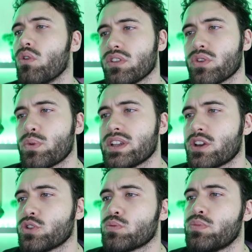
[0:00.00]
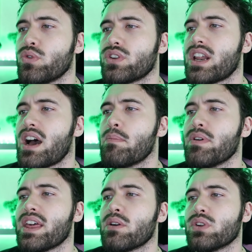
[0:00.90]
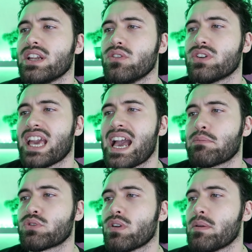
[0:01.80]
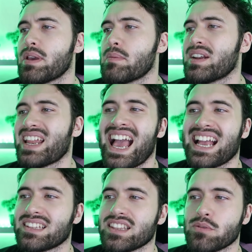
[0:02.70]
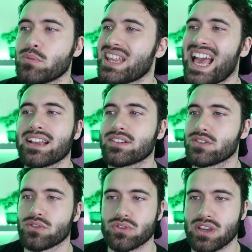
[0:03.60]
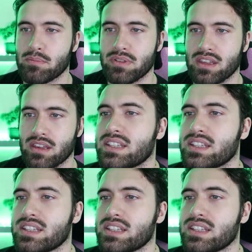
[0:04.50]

All of the windows were boarded up, but there were little gaps where people had hacked at them with axes or something.